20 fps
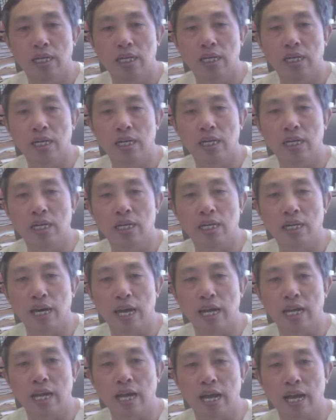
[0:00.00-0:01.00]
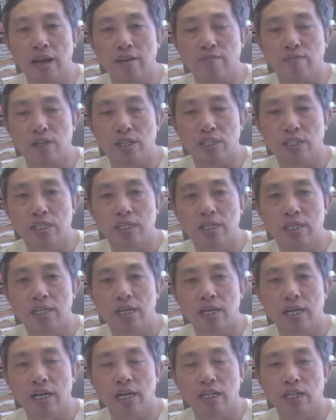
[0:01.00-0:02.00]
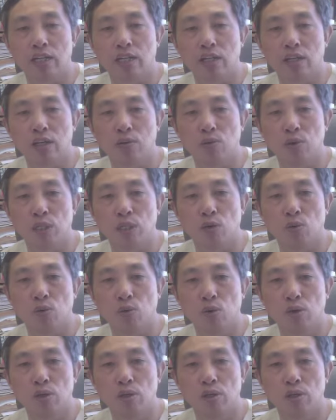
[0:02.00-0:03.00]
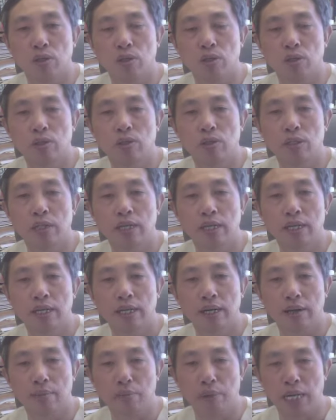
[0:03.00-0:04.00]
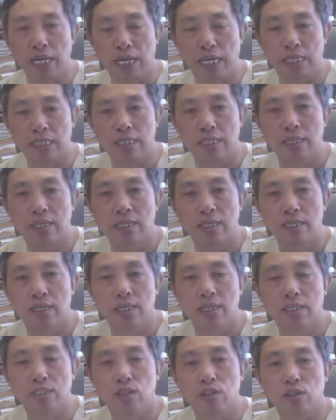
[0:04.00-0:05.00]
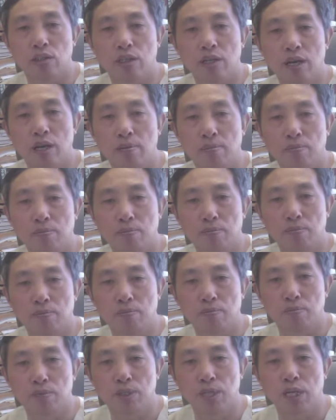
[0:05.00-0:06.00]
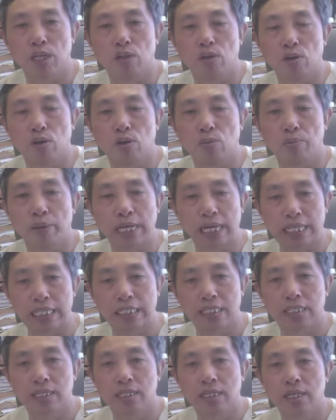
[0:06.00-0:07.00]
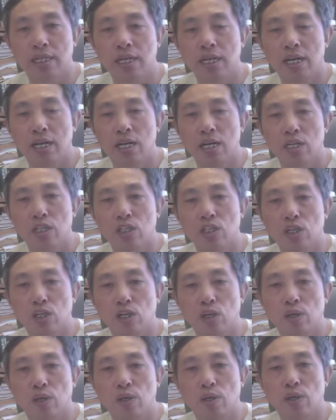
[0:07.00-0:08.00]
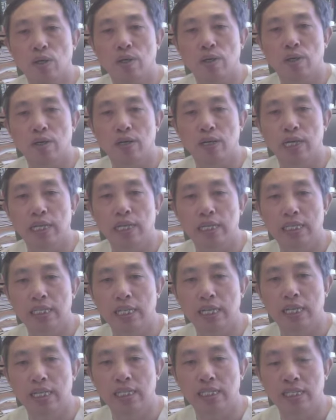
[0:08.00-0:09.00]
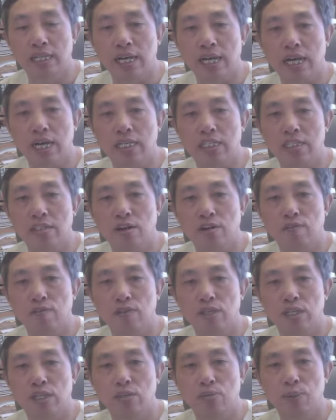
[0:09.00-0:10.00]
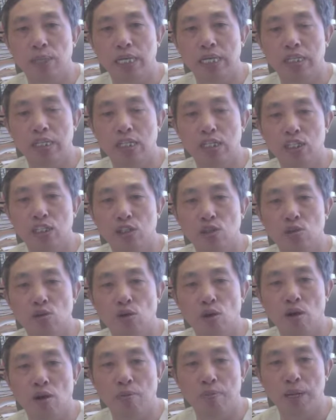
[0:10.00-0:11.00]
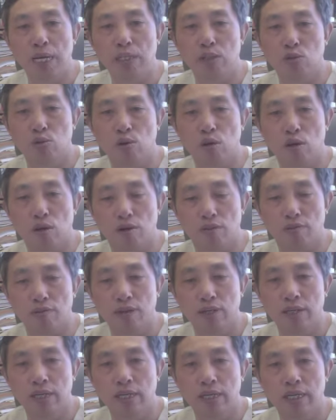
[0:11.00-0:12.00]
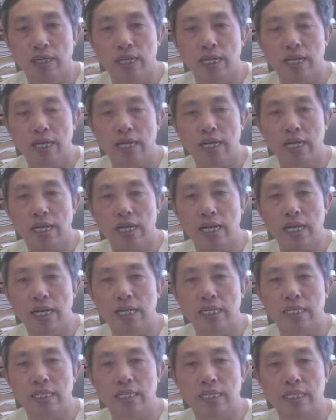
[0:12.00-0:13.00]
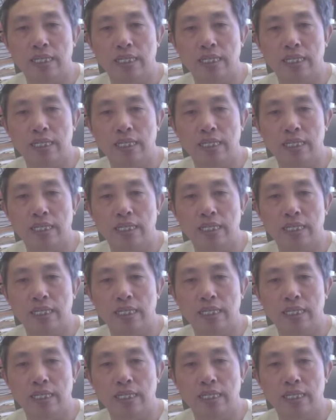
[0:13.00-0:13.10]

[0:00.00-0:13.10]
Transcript: and canvas and with oil paint. So they call mixed. So the size of this painting is 12 by 12. And